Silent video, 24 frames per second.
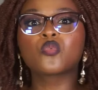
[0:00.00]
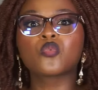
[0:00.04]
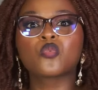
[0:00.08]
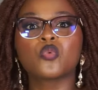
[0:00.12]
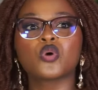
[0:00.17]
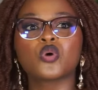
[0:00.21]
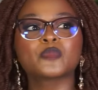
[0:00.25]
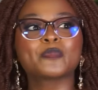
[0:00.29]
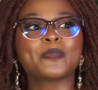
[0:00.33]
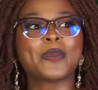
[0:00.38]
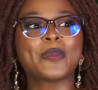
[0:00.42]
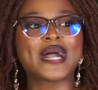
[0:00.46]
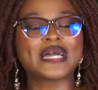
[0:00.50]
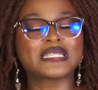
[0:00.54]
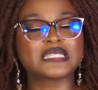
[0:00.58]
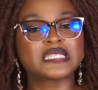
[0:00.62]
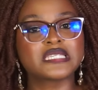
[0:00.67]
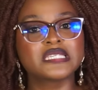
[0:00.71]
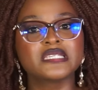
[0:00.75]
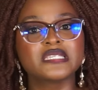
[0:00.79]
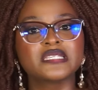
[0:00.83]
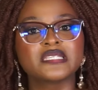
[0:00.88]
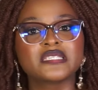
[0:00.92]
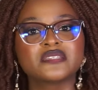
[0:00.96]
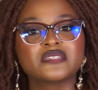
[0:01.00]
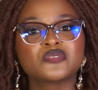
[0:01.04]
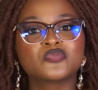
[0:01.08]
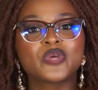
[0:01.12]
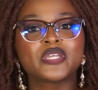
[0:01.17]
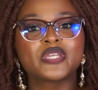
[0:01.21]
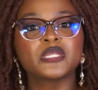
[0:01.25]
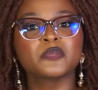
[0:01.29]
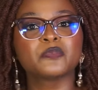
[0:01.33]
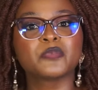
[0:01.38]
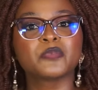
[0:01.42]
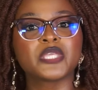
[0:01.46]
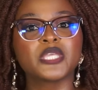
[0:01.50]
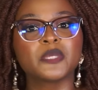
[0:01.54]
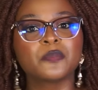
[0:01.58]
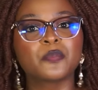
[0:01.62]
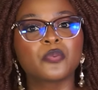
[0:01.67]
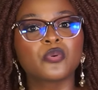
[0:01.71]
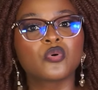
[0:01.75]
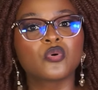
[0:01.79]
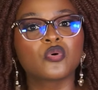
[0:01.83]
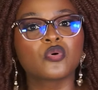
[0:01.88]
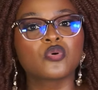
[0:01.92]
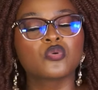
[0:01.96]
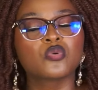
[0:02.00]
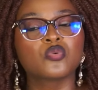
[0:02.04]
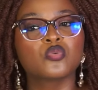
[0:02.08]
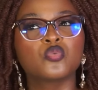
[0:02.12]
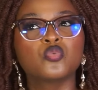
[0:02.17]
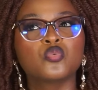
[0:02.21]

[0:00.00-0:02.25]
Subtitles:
What patterns were the people